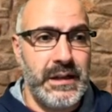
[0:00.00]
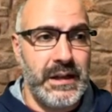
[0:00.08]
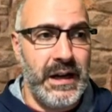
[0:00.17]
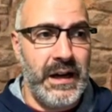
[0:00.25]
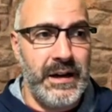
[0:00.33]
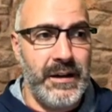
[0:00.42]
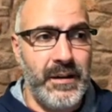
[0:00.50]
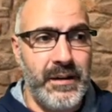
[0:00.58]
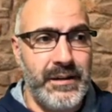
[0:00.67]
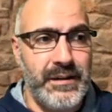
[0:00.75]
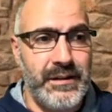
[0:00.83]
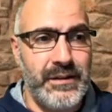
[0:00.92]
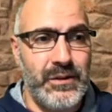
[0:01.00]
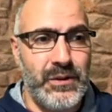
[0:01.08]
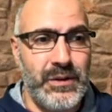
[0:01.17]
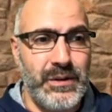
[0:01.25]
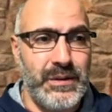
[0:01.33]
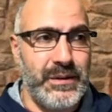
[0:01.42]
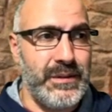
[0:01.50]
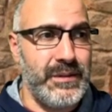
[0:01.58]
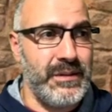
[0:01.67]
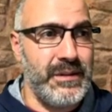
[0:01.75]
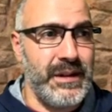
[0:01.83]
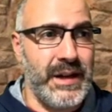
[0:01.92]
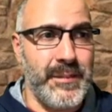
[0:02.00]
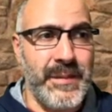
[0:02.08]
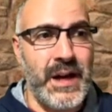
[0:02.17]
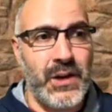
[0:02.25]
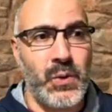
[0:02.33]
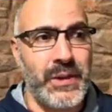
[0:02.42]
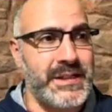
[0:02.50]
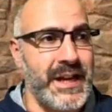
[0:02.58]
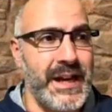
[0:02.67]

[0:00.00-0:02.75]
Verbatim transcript: I'm not going to